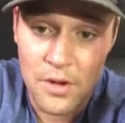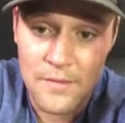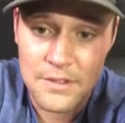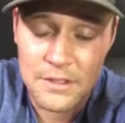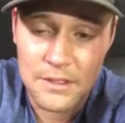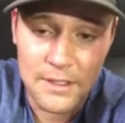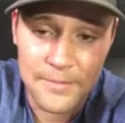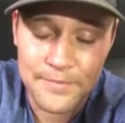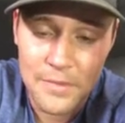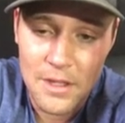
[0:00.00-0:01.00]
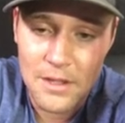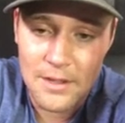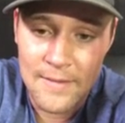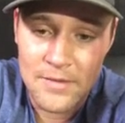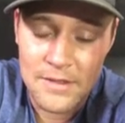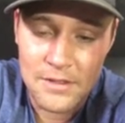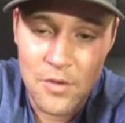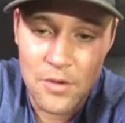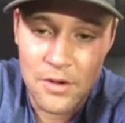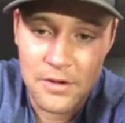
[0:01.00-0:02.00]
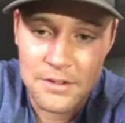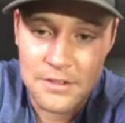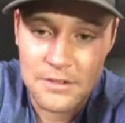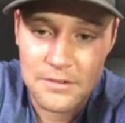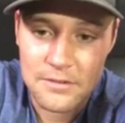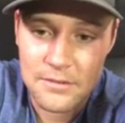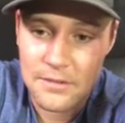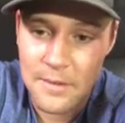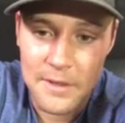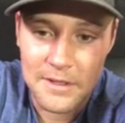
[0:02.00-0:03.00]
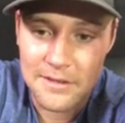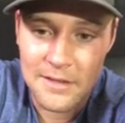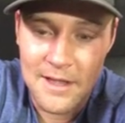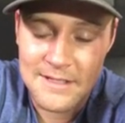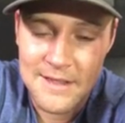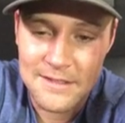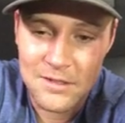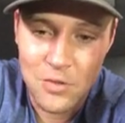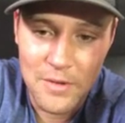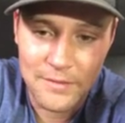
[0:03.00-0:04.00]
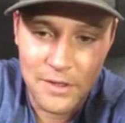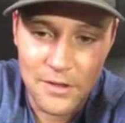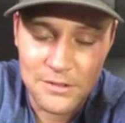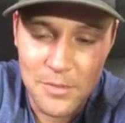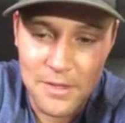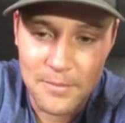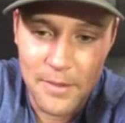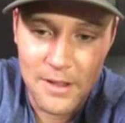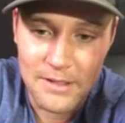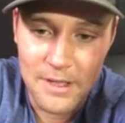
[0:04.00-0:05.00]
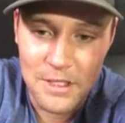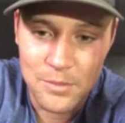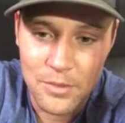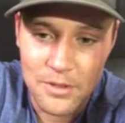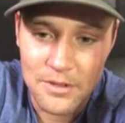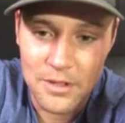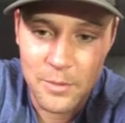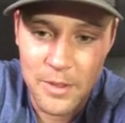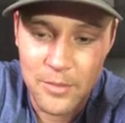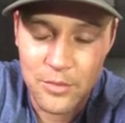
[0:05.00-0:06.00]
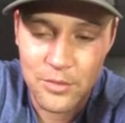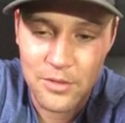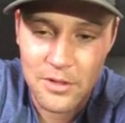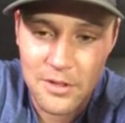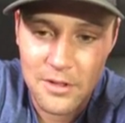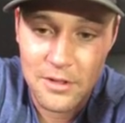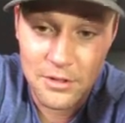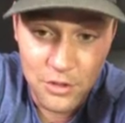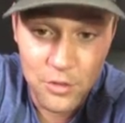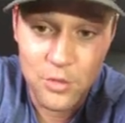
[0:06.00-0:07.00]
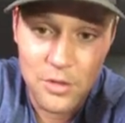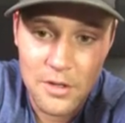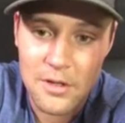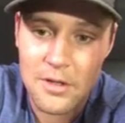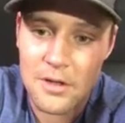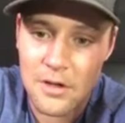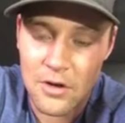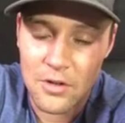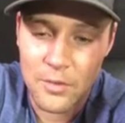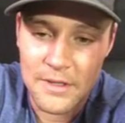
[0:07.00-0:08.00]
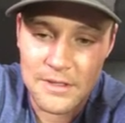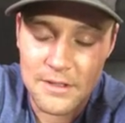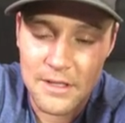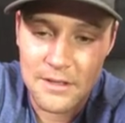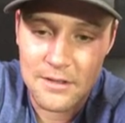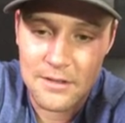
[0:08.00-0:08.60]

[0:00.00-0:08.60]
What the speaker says: Obviously, like everything that's going on is just. I mean, I say this in all my vlogs, on my podcast, but the people, you, are the reason that